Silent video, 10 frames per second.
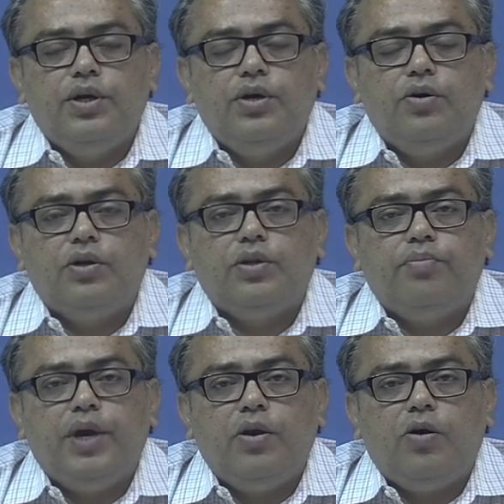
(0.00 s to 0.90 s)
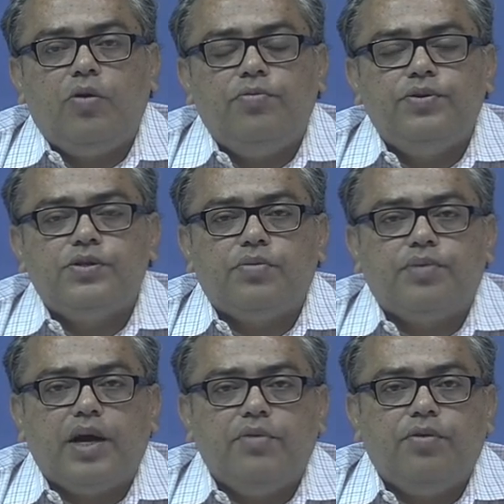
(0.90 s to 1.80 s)
the main office of
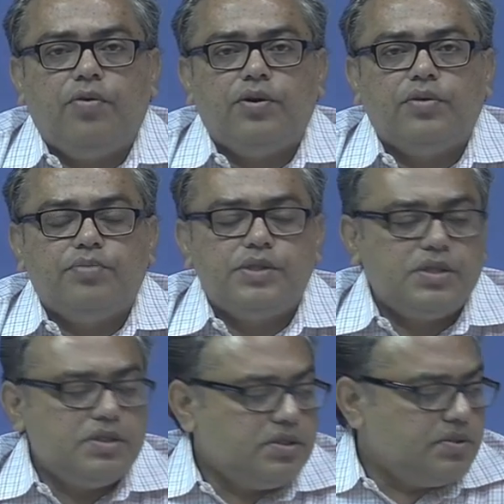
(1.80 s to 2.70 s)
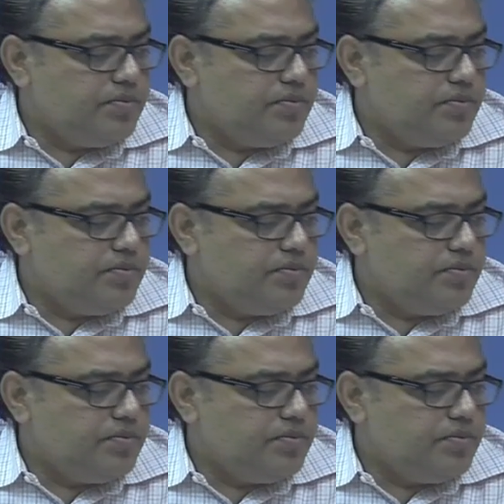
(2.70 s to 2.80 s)
carry forward the business.